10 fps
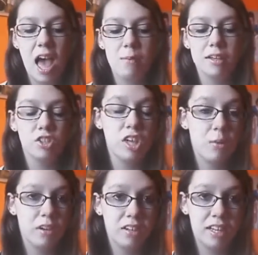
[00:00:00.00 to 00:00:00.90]
I'm actually
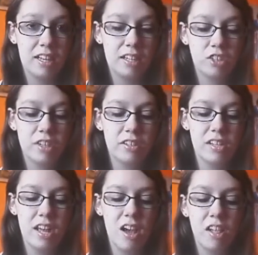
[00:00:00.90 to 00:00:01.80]
not wearing any eyeshadow
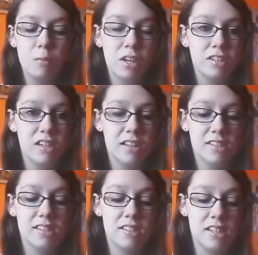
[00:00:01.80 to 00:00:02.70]
today. All I'm wearing today
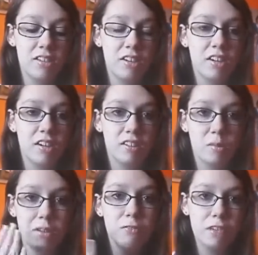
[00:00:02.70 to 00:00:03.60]
is concealer, a
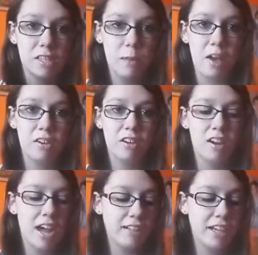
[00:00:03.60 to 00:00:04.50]
little bit of face powder,
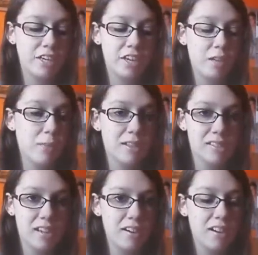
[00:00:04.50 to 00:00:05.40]
eyeliner, and
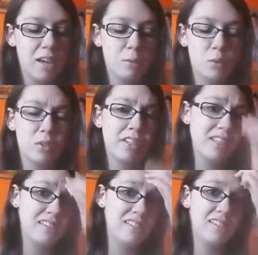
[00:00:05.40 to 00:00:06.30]
mascara. I was really
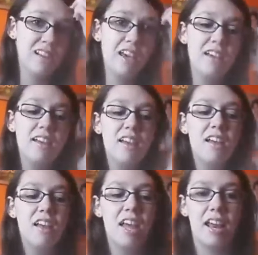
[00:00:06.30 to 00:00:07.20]
lazy today,
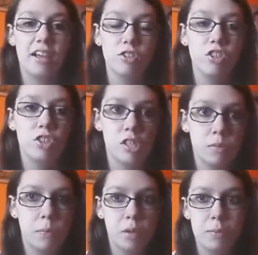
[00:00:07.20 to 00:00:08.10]
and I actually just
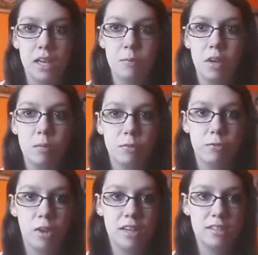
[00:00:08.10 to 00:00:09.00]
put makeup on
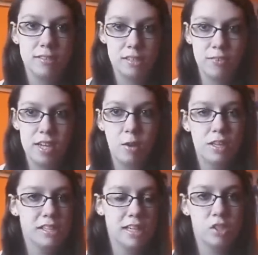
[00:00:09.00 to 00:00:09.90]
before I did this video, and
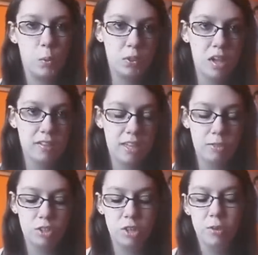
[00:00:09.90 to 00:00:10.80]
it's 2 o'clock in the
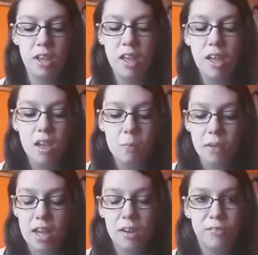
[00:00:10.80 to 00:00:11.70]
afternoon.
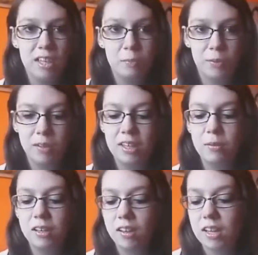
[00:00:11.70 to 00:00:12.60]
But I don't think I'm going
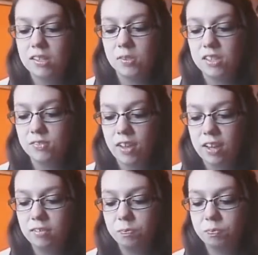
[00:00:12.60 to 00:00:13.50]
anywhere today, so it's
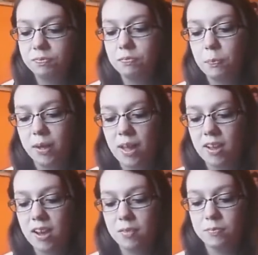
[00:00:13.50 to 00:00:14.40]
fine. But,
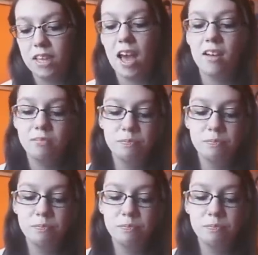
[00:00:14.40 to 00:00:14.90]
yeah.